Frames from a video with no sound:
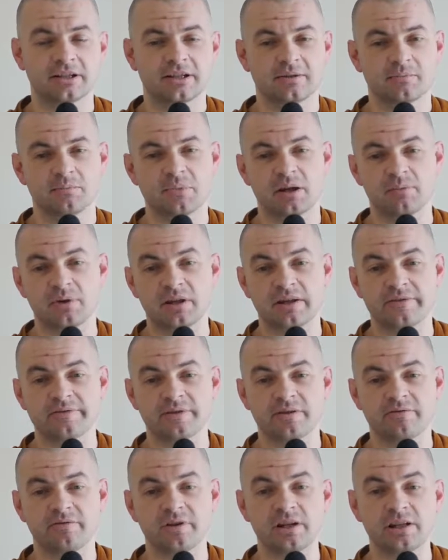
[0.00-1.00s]
Maybe even the
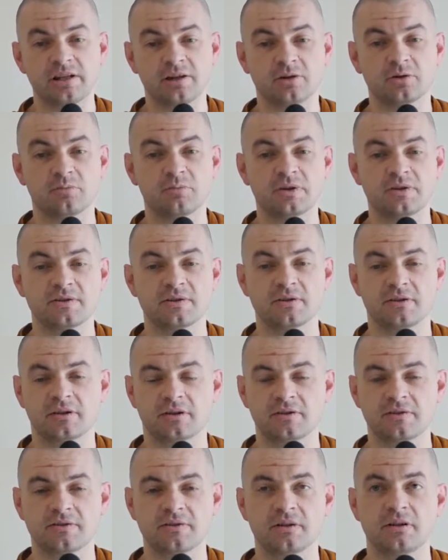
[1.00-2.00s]
Vinaya could be
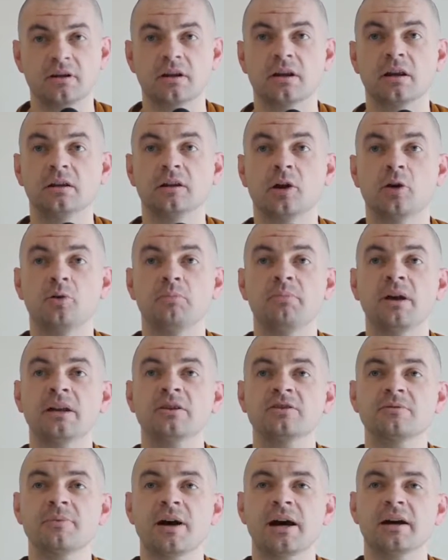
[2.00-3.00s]
considered a low
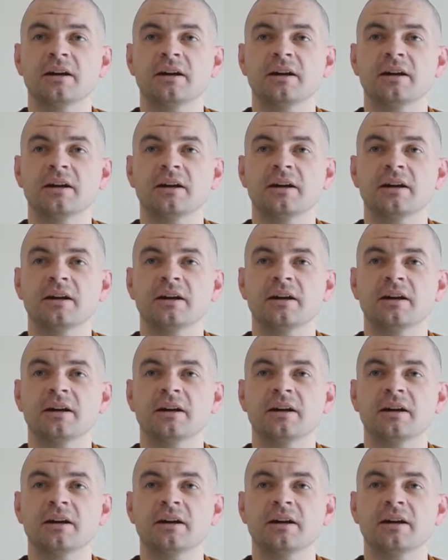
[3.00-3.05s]
benchmark.